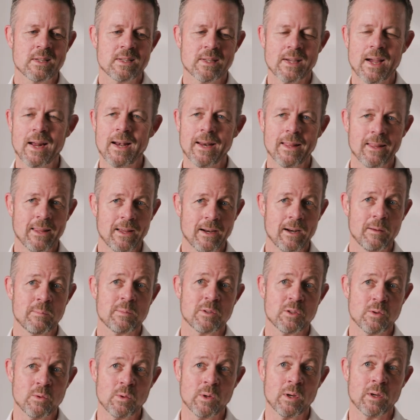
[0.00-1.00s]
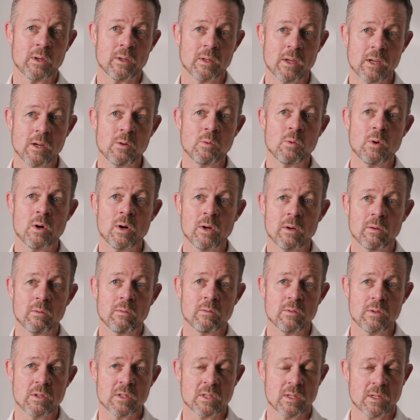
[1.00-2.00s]
Scaling that up to a
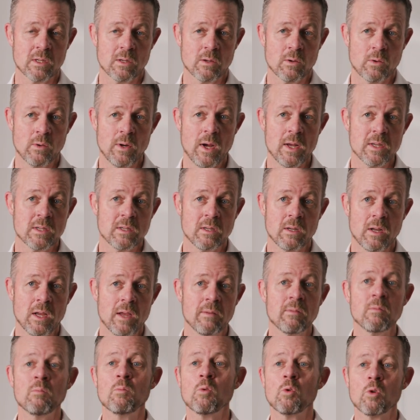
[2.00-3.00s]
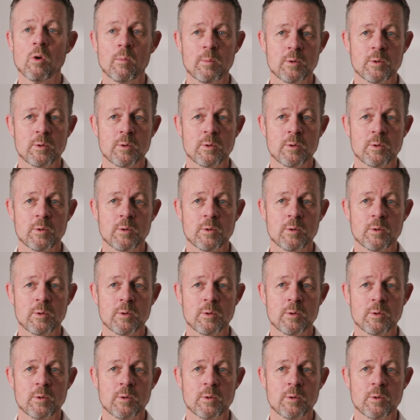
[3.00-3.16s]
gigawatt just creates an even more